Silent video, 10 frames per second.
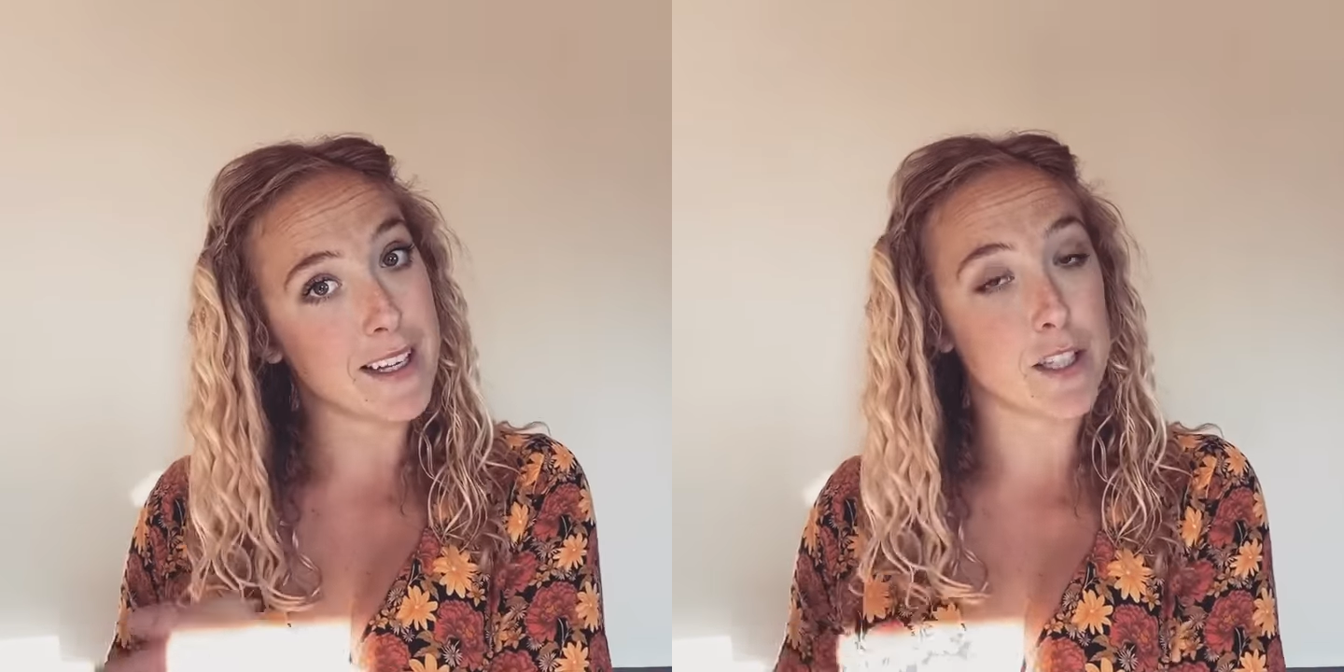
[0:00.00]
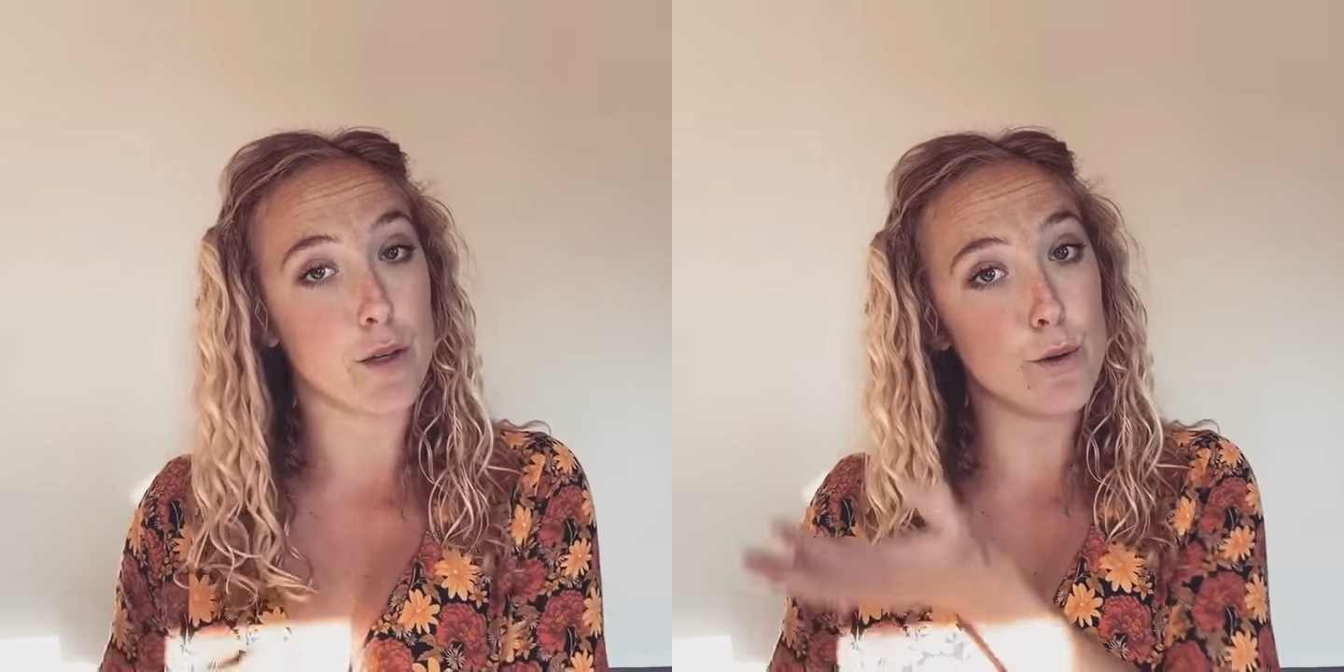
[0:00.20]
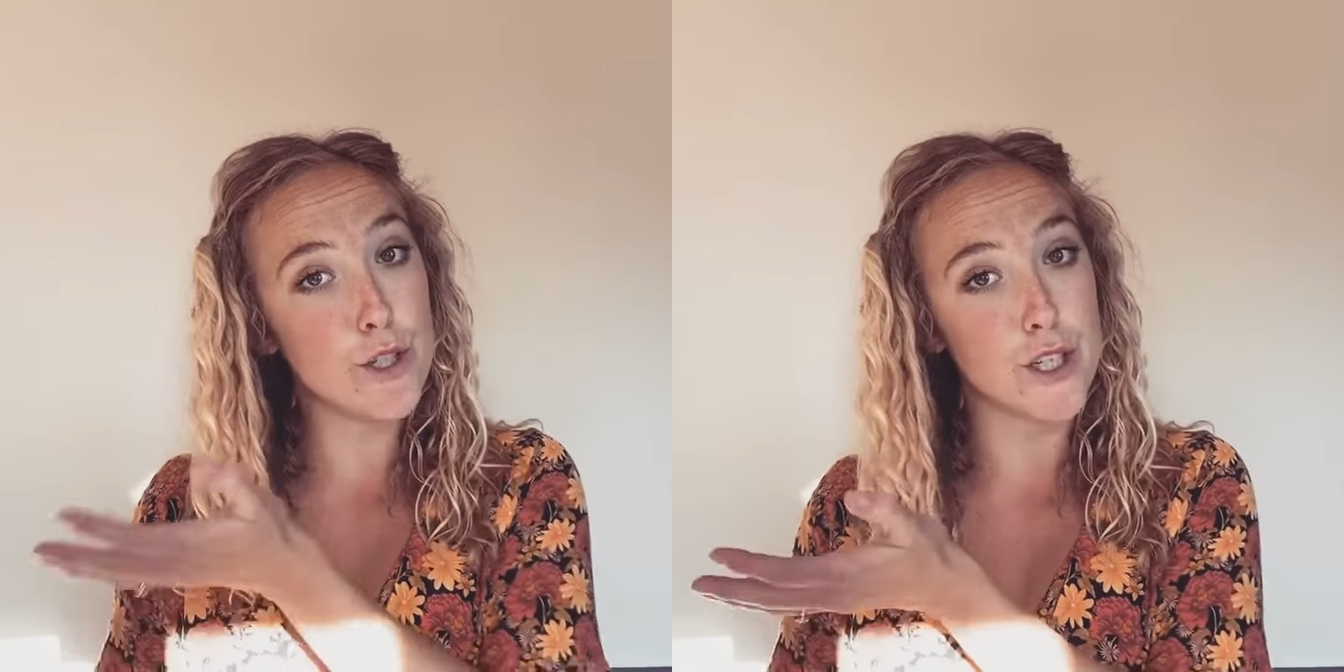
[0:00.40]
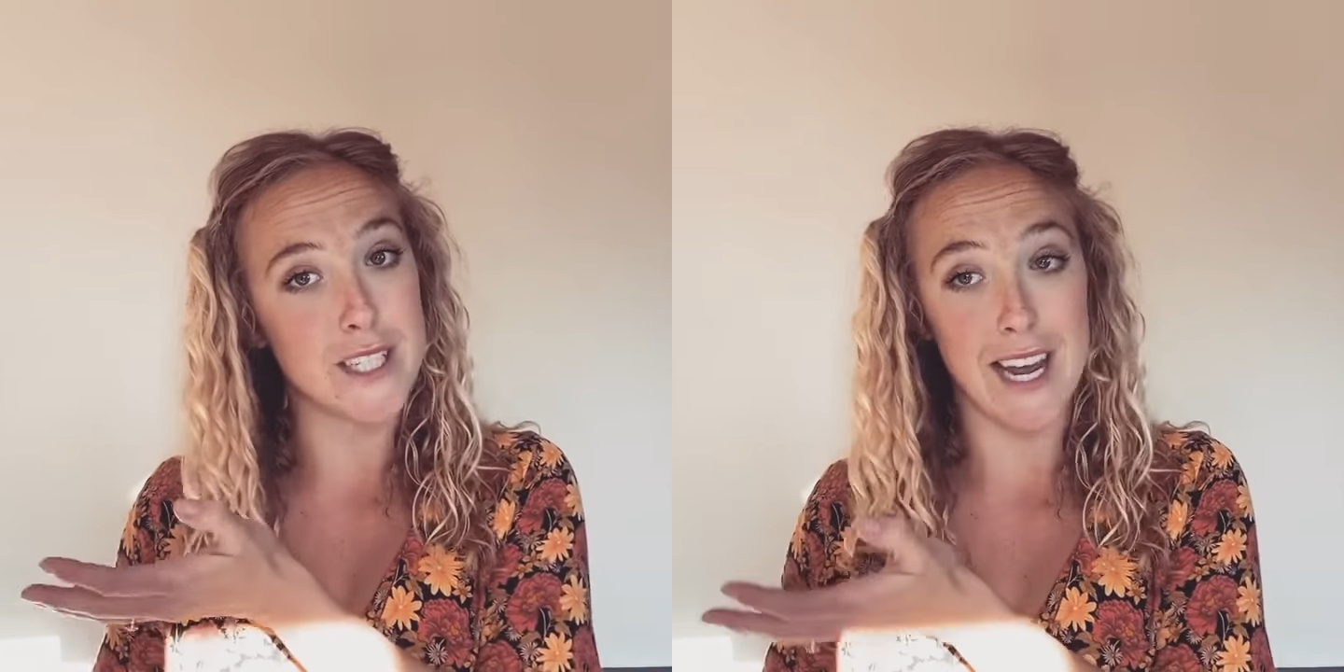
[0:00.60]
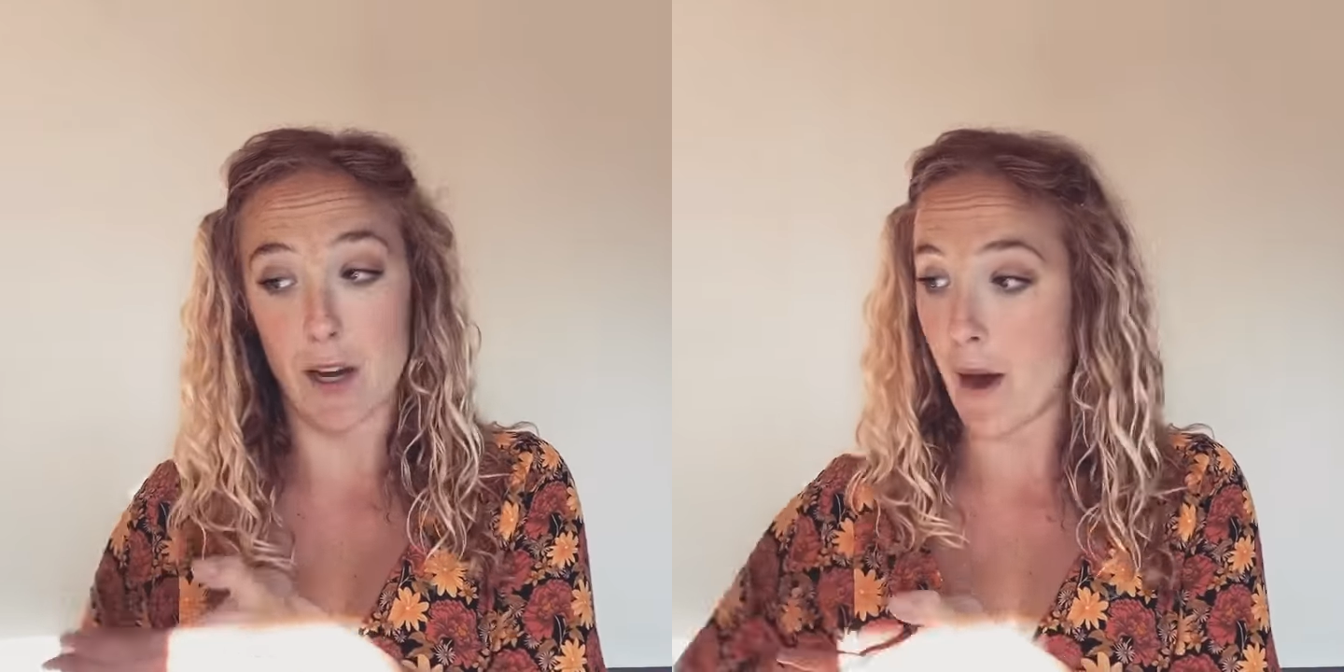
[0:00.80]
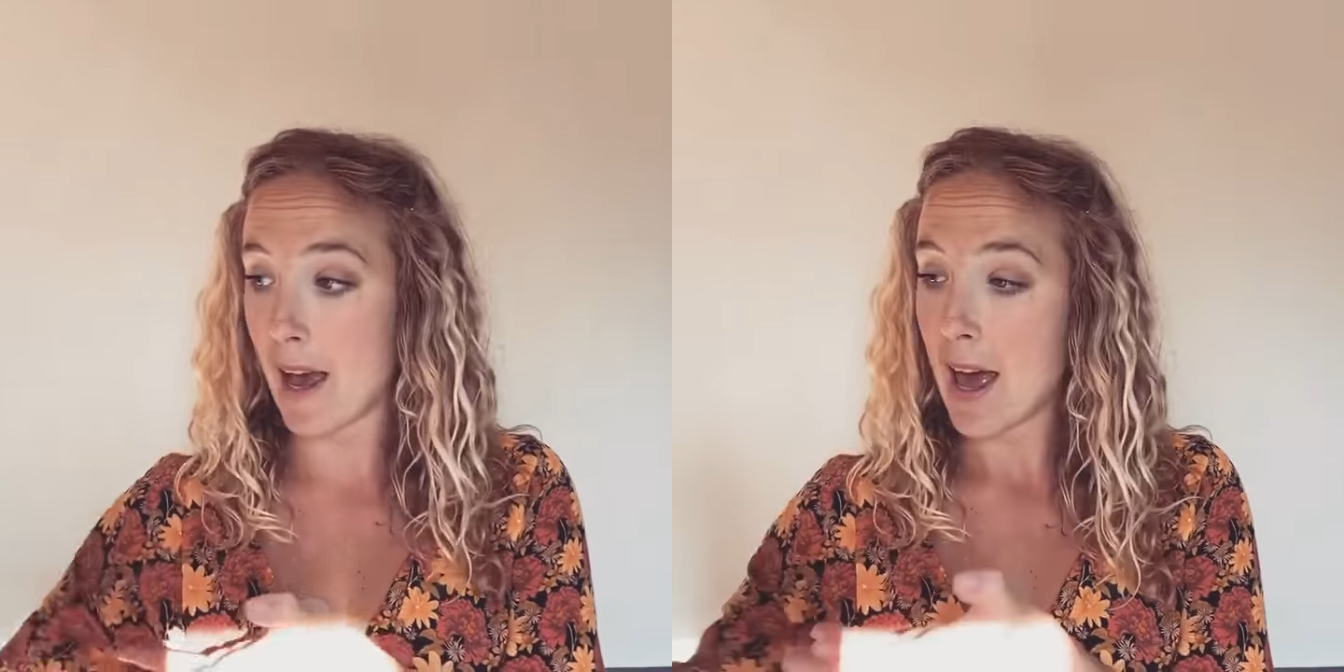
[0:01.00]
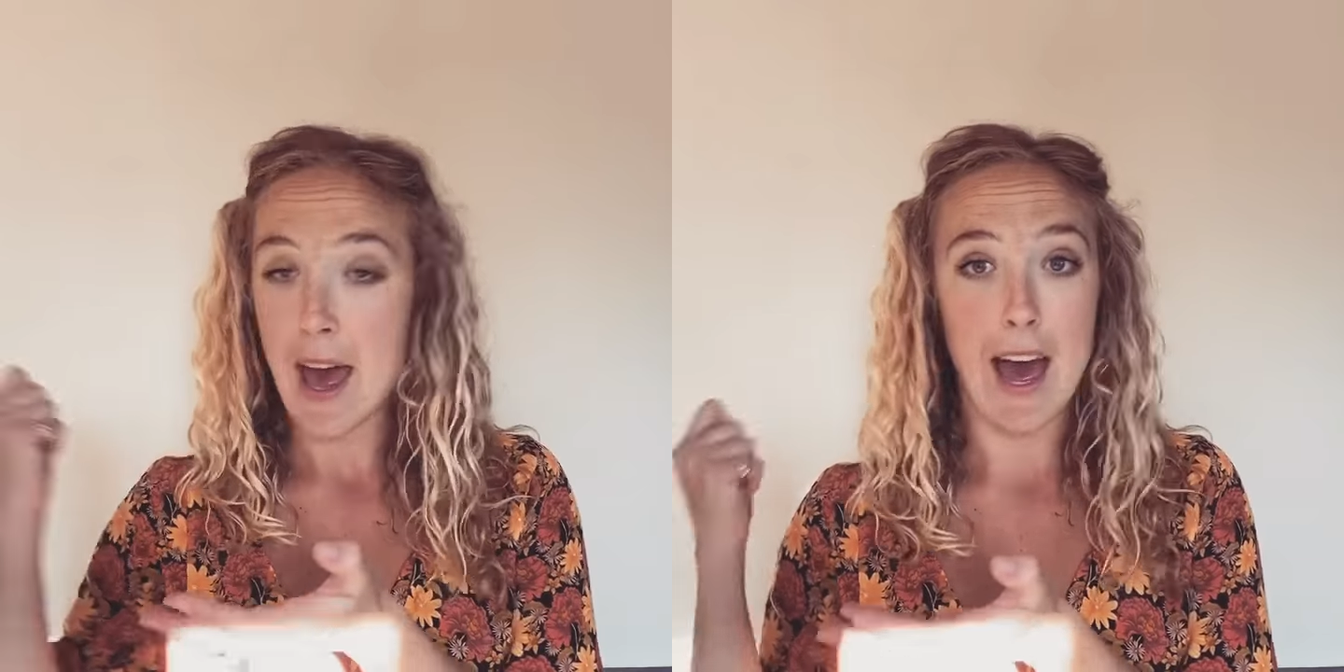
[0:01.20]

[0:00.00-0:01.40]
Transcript: So you order your takeaway,